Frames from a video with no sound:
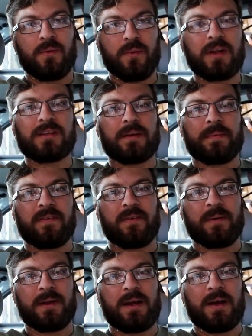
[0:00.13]
What is up,
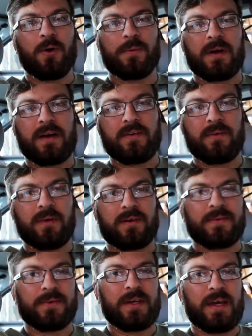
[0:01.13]
everybody? Hope you're having a
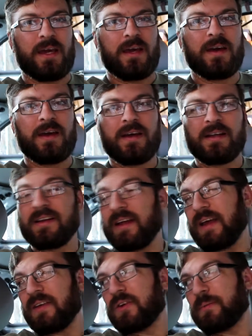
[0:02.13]
wonderful day.
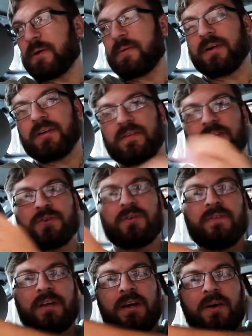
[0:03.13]
Today is going to be a relatively
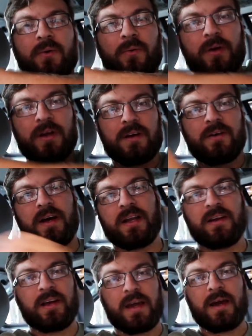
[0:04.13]
short video. We're going to go
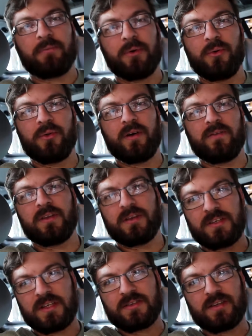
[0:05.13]
ahead and take out both of the
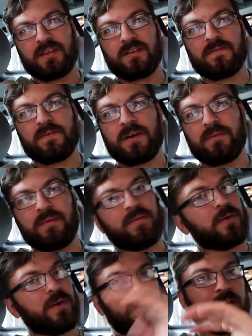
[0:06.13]
seats in the front. We've
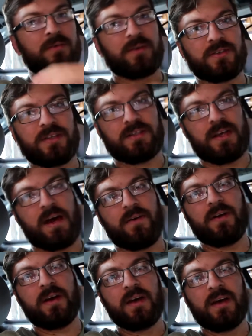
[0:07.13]
already got the rear seats
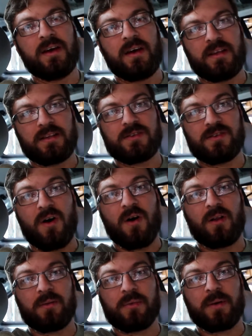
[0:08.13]
out, and this is
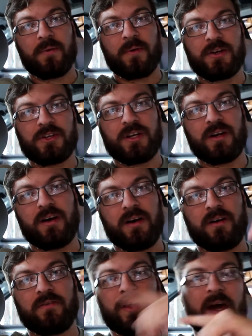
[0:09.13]
all in preparation
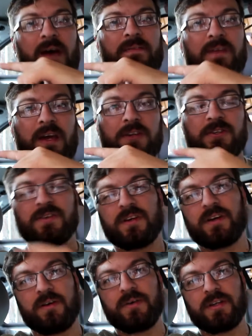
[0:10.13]
of the half cage that's going
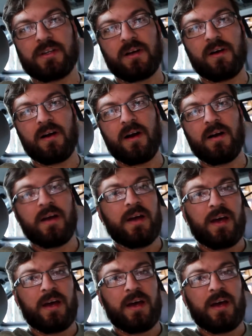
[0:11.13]
to go into the car,